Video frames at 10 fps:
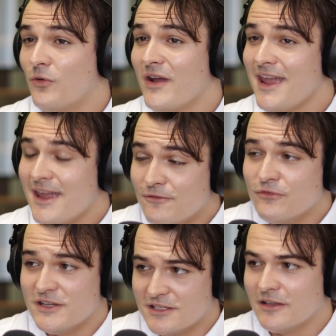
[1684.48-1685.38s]
for
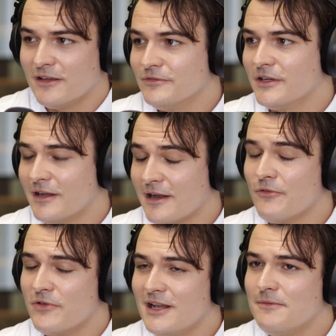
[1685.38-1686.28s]
every South African. And I
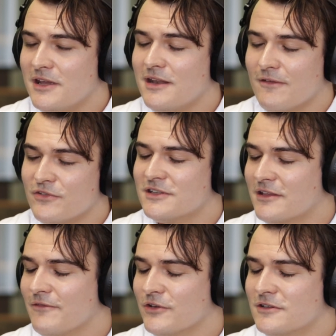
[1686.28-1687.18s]
really mean every
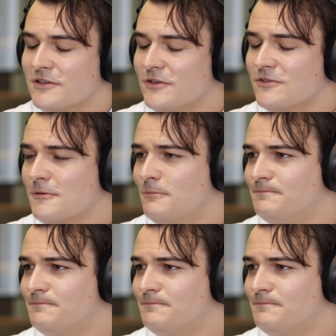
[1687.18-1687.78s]
South African to use.